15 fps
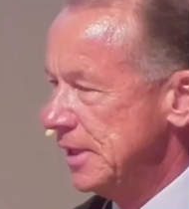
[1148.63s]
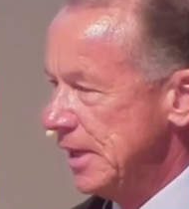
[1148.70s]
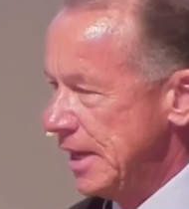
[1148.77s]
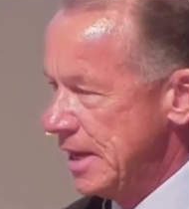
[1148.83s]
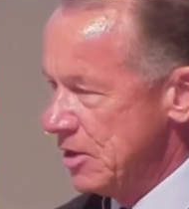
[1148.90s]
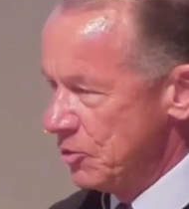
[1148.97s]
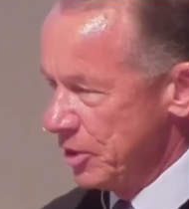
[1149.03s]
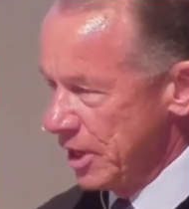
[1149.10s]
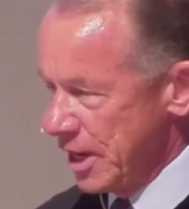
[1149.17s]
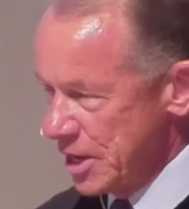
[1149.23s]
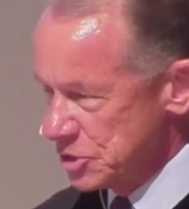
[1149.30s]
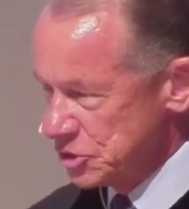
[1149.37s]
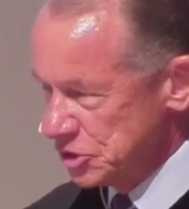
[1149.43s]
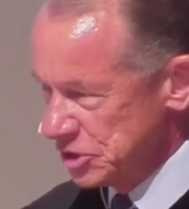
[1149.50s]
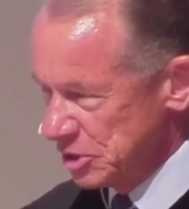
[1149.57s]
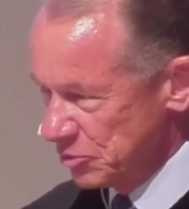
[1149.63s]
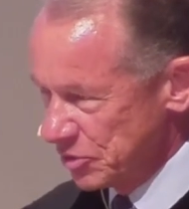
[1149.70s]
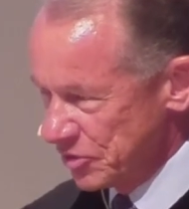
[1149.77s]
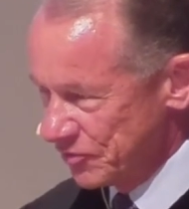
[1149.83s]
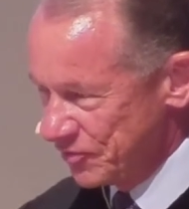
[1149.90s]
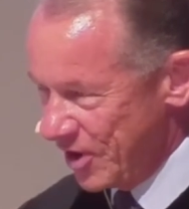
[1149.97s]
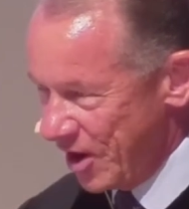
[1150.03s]
in a relationship with the
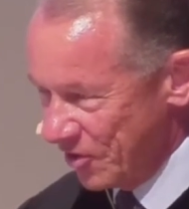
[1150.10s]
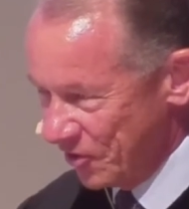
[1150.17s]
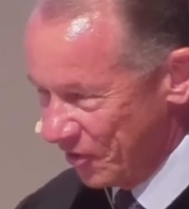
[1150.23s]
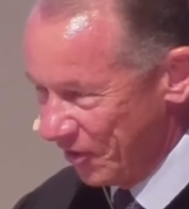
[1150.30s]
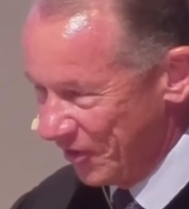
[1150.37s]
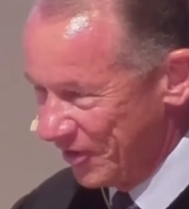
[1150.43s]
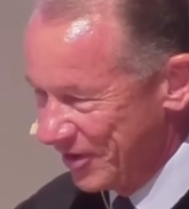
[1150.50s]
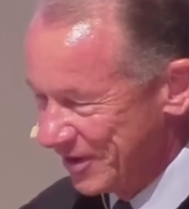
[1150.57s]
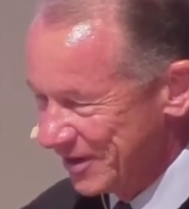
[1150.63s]
Father,